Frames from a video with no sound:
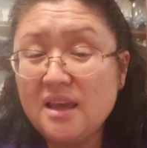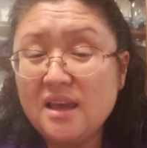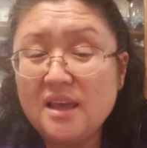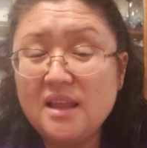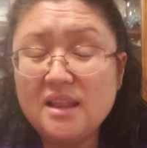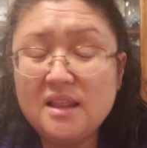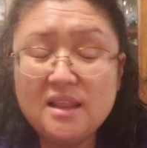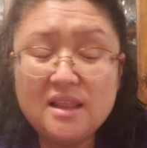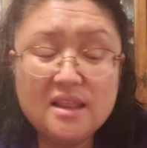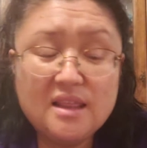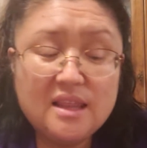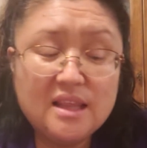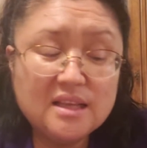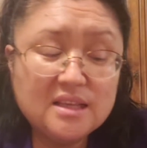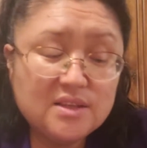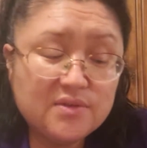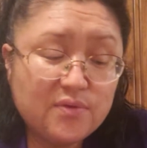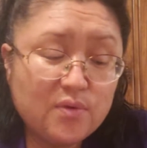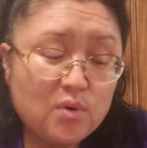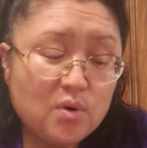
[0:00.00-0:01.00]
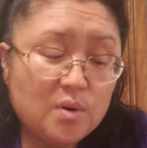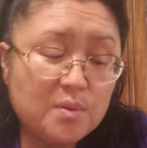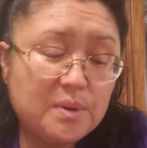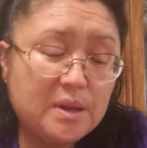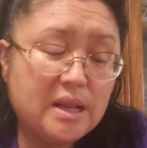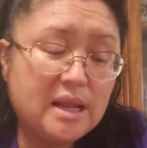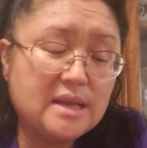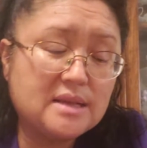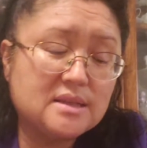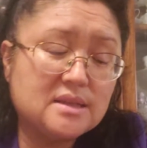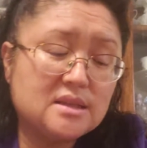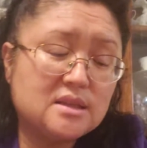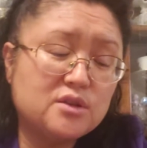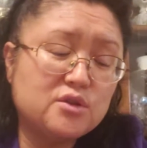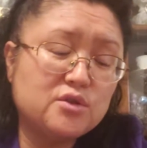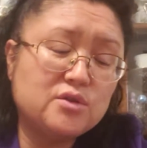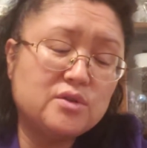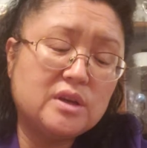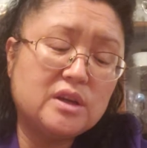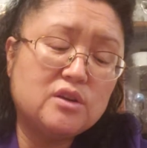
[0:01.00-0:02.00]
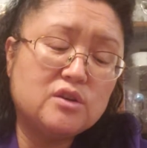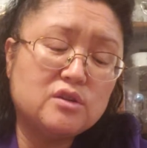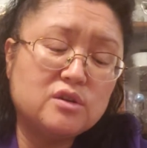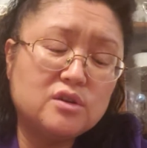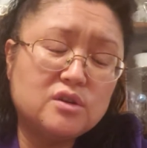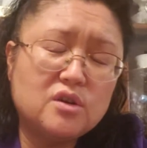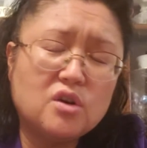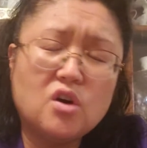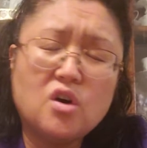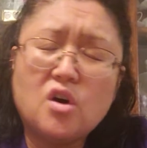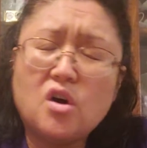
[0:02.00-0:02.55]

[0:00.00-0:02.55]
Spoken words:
In this form, it has to include